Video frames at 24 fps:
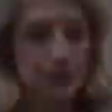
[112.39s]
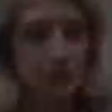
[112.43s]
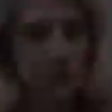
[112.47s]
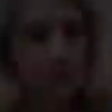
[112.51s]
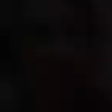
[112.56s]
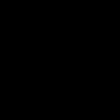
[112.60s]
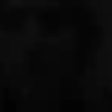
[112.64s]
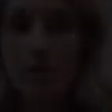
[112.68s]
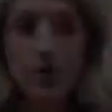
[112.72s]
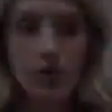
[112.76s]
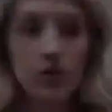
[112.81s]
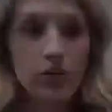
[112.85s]

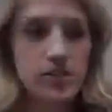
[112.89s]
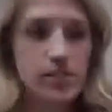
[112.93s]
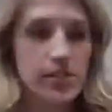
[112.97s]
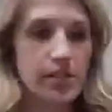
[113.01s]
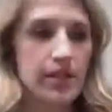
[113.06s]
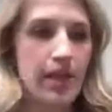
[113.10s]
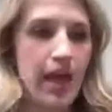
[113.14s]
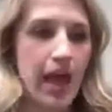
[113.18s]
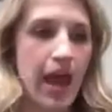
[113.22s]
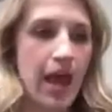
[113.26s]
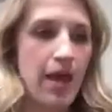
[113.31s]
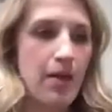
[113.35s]
Similar
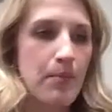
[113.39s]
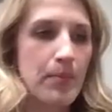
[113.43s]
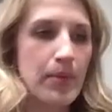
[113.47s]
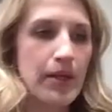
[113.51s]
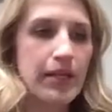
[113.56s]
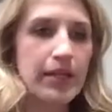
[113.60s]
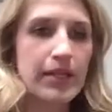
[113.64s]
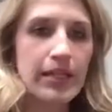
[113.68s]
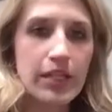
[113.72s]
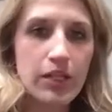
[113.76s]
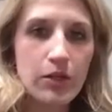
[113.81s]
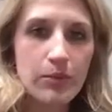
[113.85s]
to that,
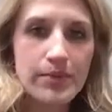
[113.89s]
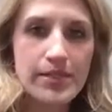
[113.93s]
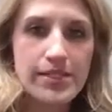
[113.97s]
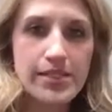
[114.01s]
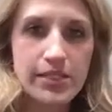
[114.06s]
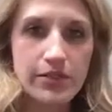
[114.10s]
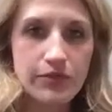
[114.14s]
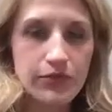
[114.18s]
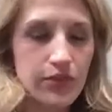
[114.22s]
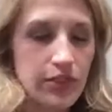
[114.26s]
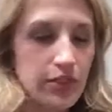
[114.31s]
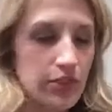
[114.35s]
but a little
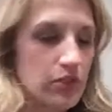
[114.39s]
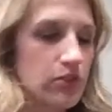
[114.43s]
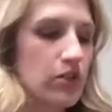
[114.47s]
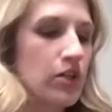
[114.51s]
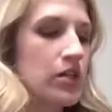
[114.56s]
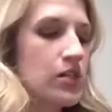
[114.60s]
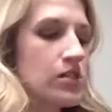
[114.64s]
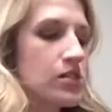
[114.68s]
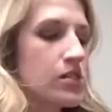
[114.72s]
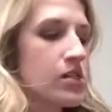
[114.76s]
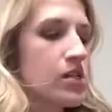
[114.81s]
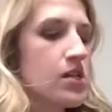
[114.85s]
bit different in
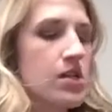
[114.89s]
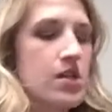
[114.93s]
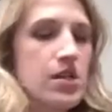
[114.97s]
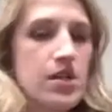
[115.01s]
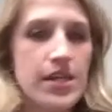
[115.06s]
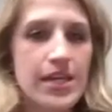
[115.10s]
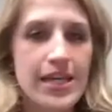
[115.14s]
looks,